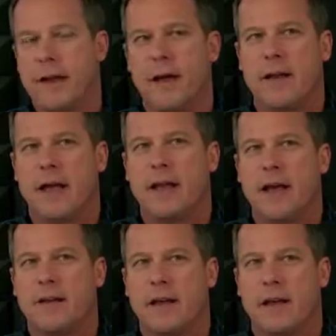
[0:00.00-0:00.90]
uh, ni-
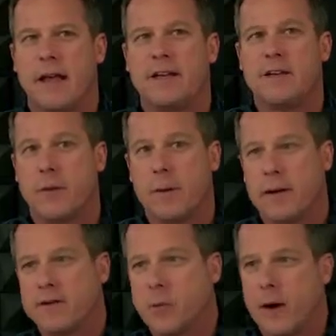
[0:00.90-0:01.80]
at uh, nineteen twenty by
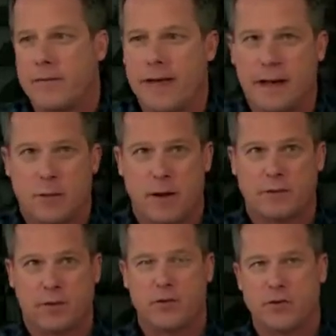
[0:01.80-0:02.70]
twelve eighty
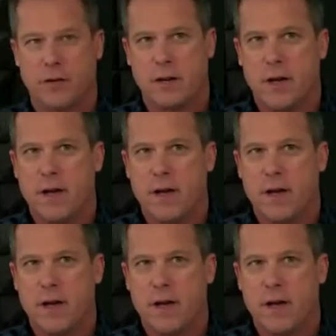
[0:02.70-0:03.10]
resolution.